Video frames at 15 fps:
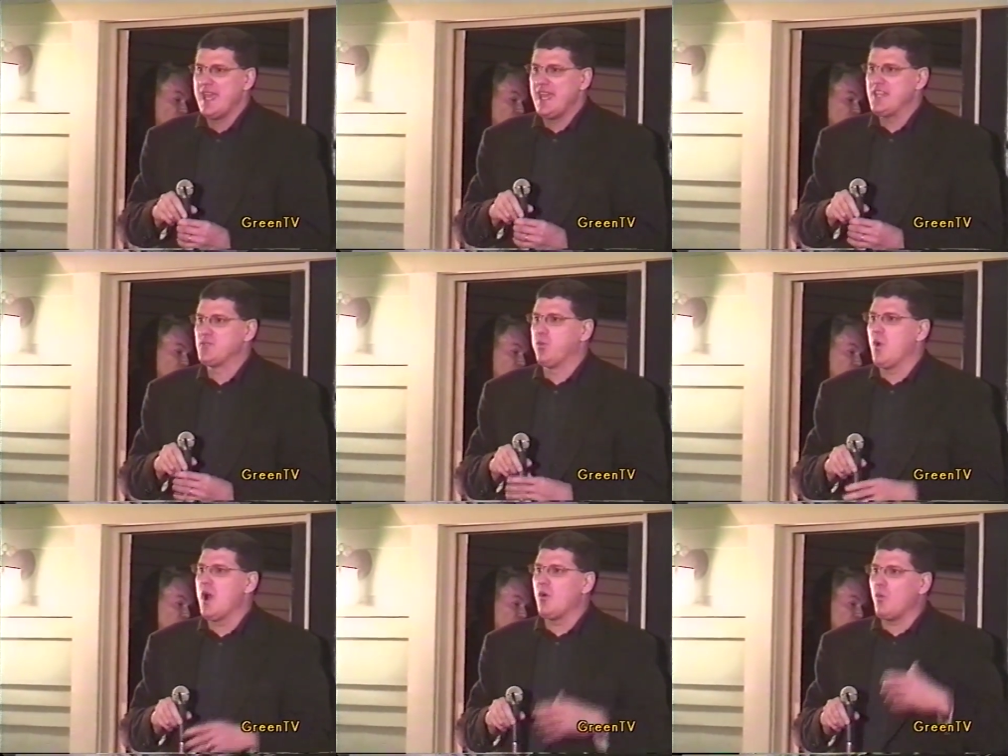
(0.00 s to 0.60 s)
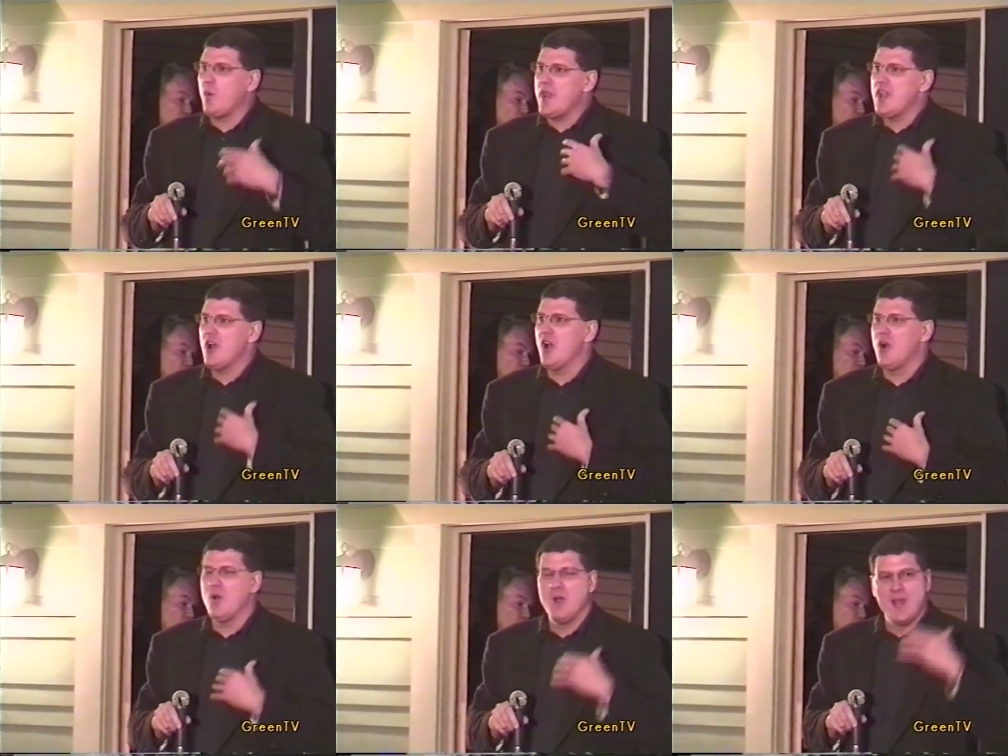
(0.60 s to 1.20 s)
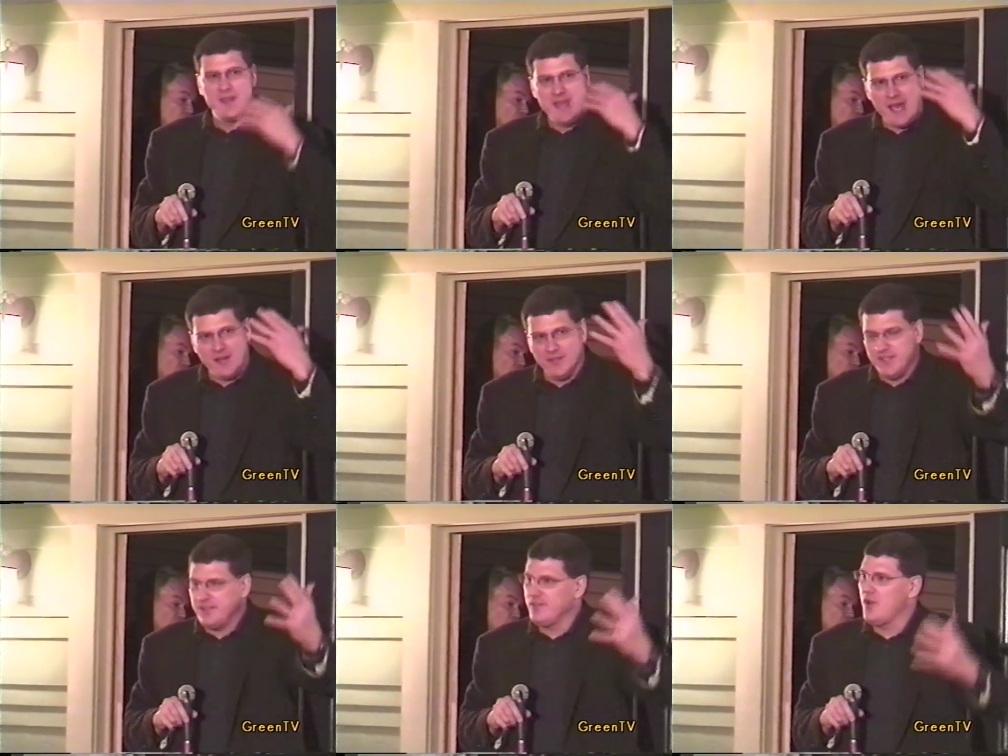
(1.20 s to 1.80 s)
is what we owe not
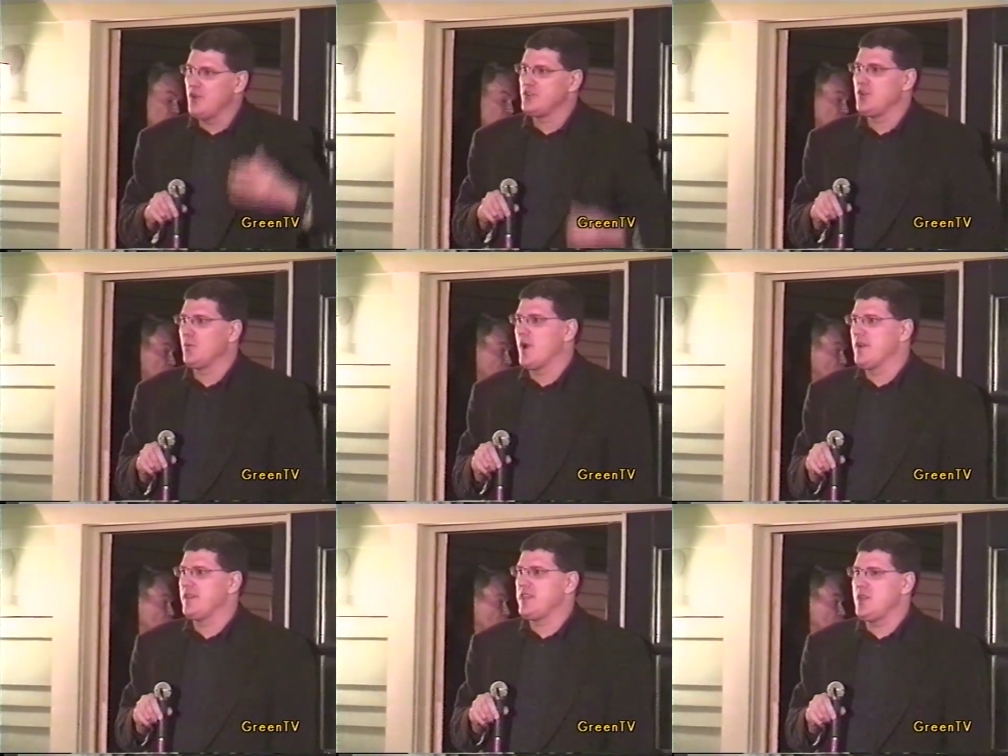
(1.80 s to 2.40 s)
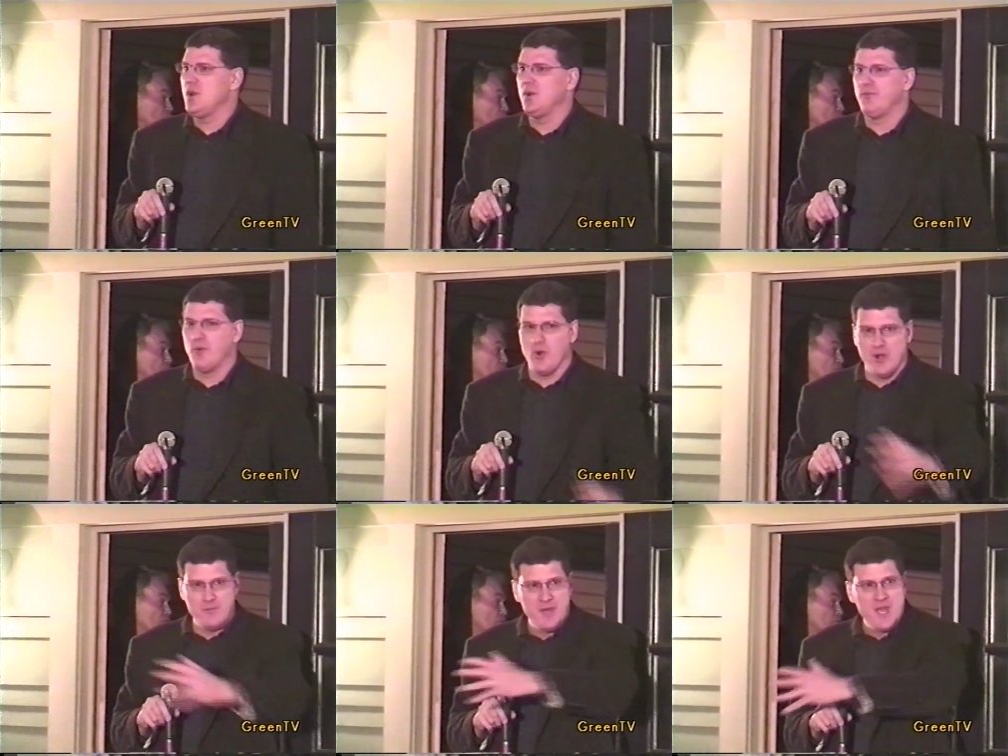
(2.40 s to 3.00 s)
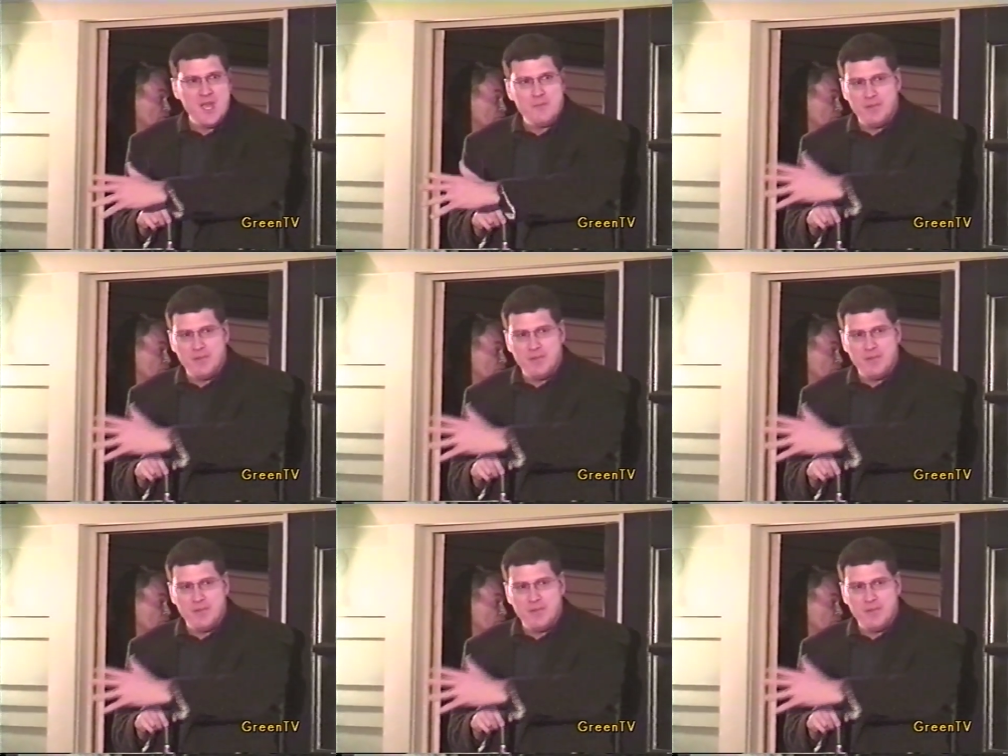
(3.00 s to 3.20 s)
only to those who wear the uniform,